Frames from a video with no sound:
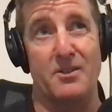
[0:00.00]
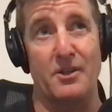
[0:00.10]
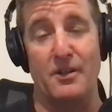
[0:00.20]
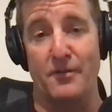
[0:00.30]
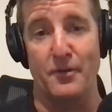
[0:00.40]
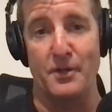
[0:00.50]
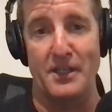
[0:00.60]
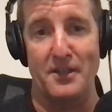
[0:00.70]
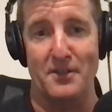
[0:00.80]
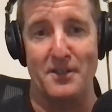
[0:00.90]
30 to 40
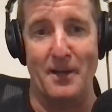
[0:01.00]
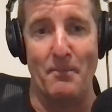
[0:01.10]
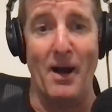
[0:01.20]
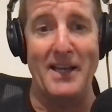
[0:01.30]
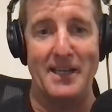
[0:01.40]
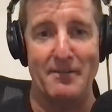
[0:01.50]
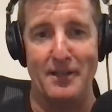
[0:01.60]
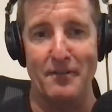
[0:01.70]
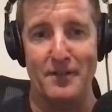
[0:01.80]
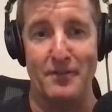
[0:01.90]
years that I might have
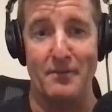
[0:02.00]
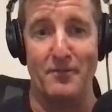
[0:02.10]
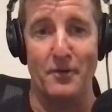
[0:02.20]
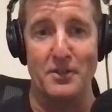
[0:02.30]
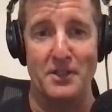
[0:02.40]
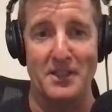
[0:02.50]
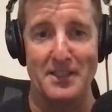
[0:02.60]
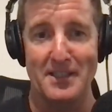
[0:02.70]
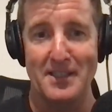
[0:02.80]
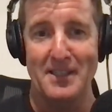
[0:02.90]
left, if I'm fortunate,
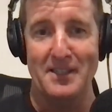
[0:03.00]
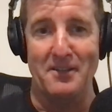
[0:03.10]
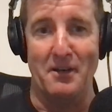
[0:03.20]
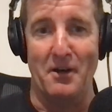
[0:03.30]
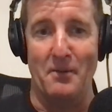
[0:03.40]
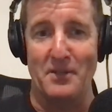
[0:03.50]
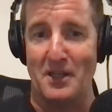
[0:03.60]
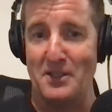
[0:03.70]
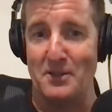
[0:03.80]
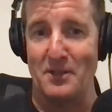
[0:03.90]

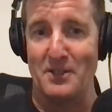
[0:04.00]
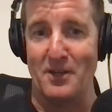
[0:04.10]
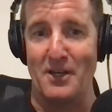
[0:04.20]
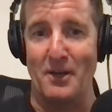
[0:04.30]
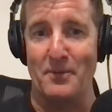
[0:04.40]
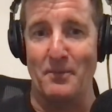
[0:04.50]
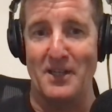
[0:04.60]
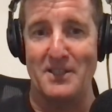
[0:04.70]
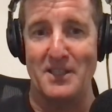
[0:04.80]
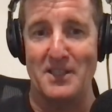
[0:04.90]
I just want to try and
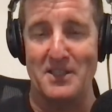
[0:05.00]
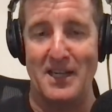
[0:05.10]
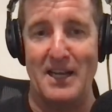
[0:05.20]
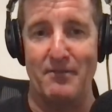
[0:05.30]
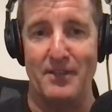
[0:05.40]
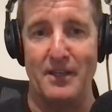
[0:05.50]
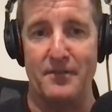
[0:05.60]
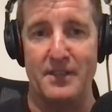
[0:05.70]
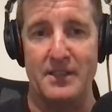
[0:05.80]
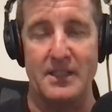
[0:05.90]
optimize the years that I have
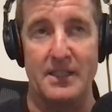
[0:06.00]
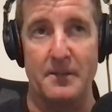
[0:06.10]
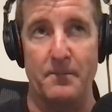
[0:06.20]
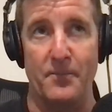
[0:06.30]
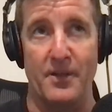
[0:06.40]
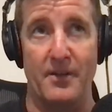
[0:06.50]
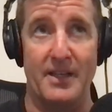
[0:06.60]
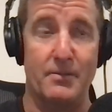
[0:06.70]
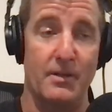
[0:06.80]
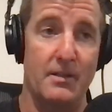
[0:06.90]
left. And,
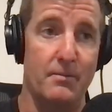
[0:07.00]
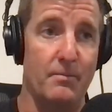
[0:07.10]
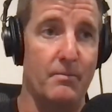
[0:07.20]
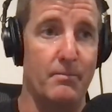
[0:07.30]
that's why I'm,